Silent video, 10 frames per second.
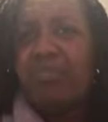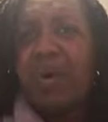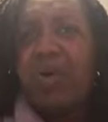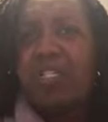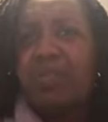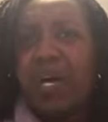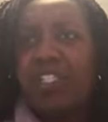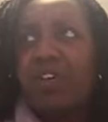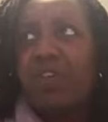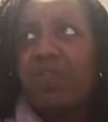bald
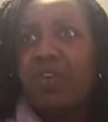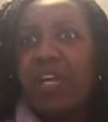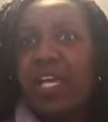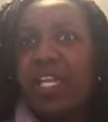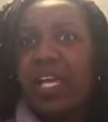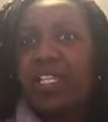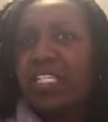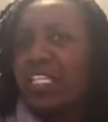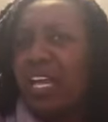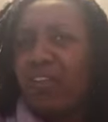spots all over her hair. Like,
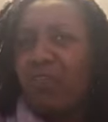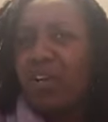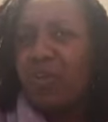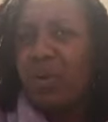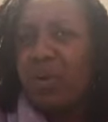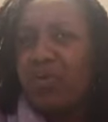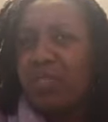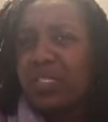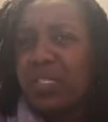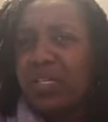did she have
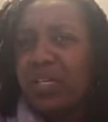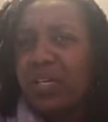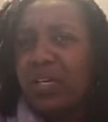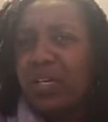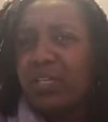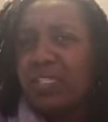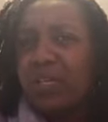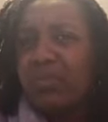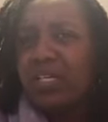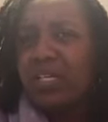ringworms or
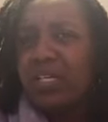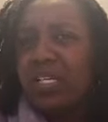something?